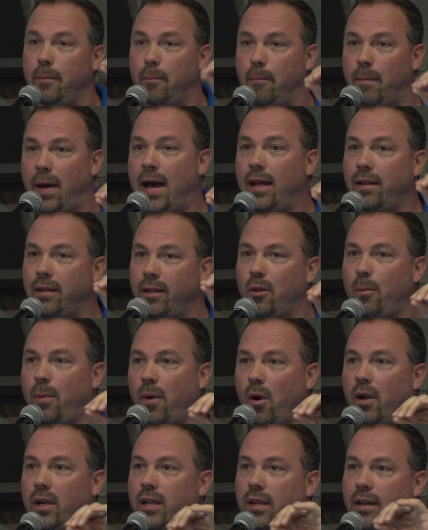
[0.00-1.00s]
my little
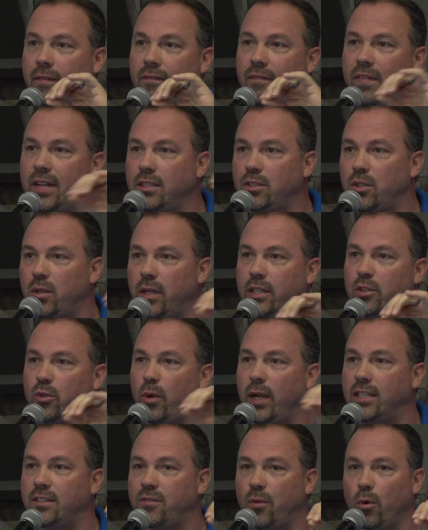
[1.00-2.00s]
part can eventually
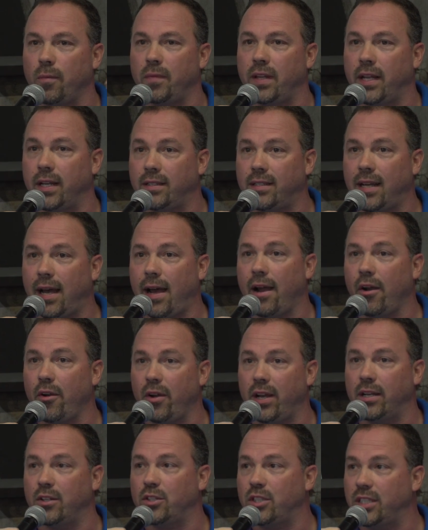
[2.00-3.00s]
transform the
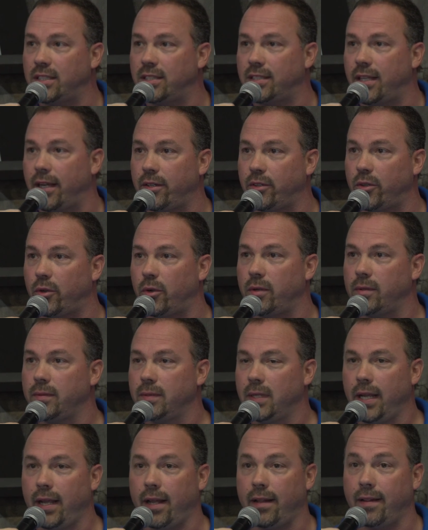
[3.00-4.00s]
entire energy sector,
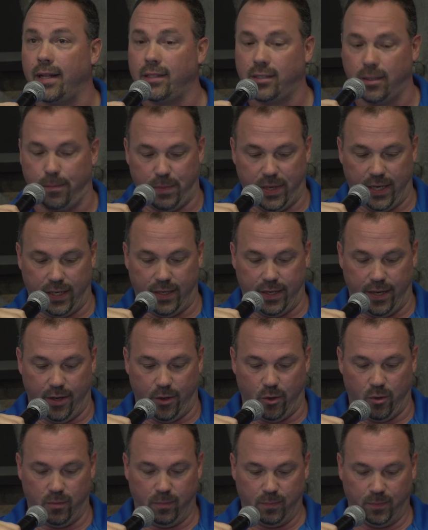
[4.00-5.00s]
and that's a big
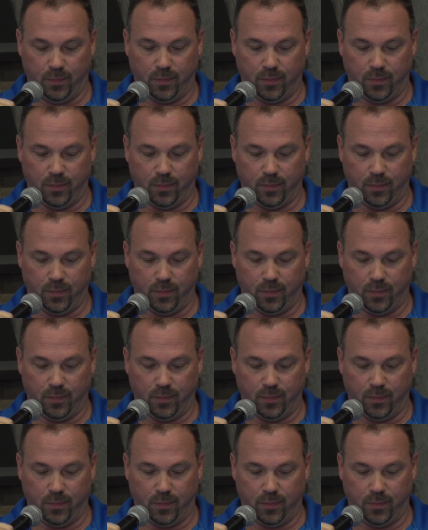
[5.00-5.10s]
deal.